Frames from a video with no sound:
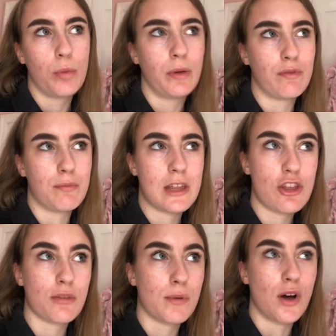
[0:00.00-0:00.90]
with me
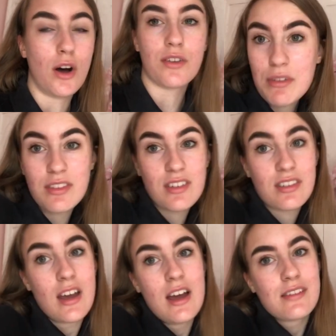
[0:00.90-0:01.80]
just because I want to
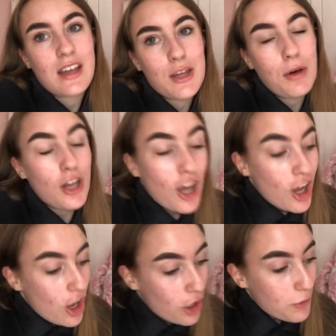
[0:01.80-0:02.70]
just take you
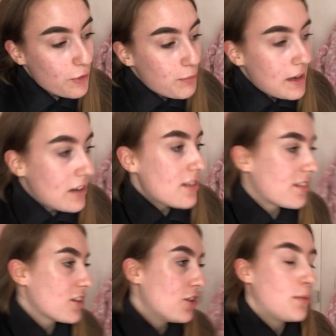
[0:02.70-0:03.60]
all along with me
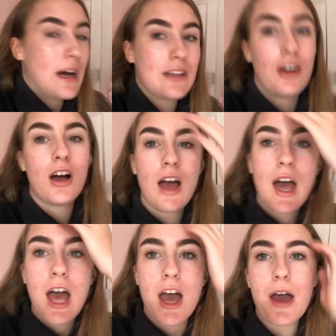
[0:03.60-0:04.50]
because you know why not
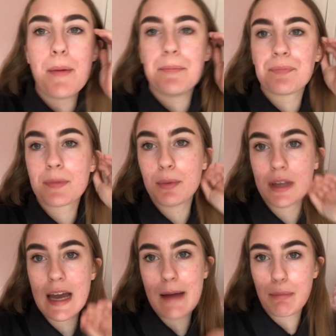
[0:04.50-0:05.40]
um
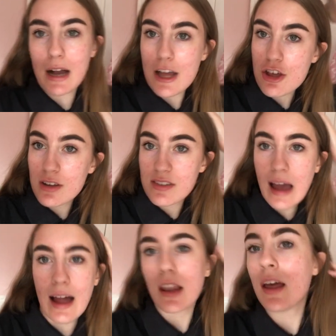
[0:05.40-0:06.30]
but yeah but as you can
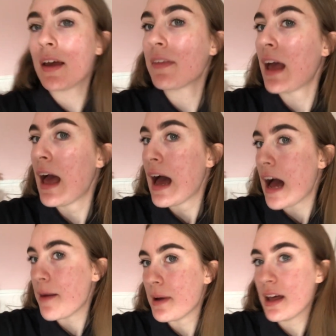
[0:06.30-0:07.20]
tell
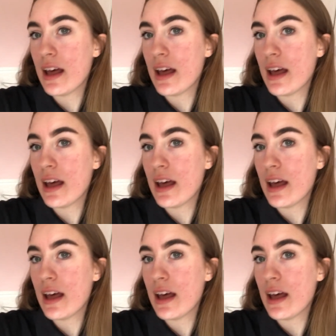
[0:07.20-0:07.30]
um